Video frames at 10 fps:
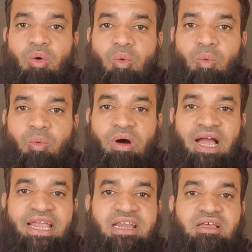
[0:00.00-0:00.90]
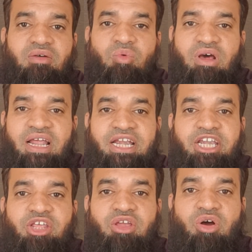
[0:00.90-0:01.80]
Wide
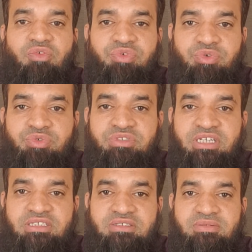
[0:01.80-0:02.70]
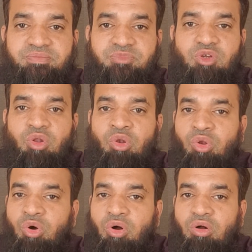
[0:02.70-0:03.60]
variety of uses,
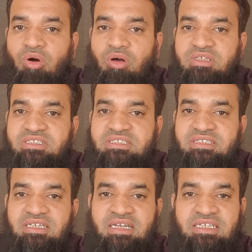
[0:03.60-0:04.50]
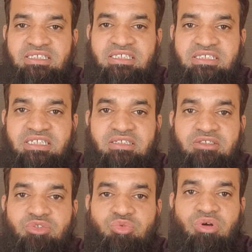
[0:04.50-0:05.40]
low cost,
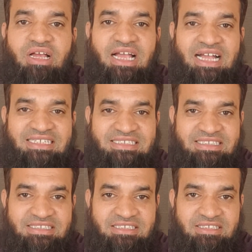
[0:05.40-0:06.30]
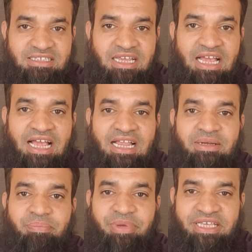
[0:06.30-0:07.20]
resistant to acids
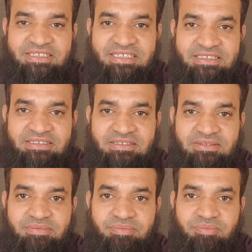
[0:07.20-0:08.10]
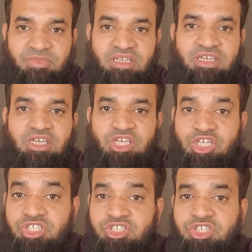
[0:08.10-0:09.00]
and bases,
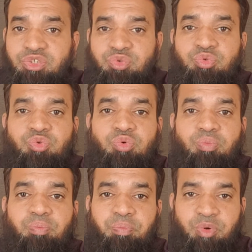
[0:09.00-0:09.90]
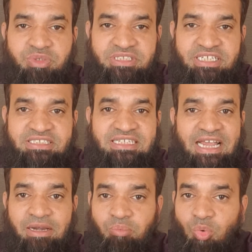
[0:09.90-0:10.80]
easy to process
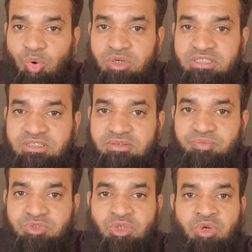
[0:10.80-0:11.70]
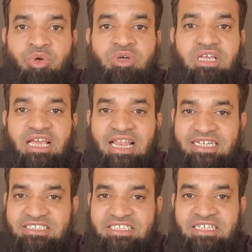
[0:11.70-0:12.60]
and molds, good
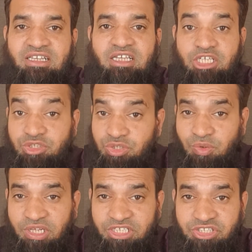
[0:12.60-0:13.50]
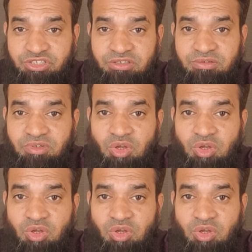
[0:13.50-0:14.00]
electrical insulation,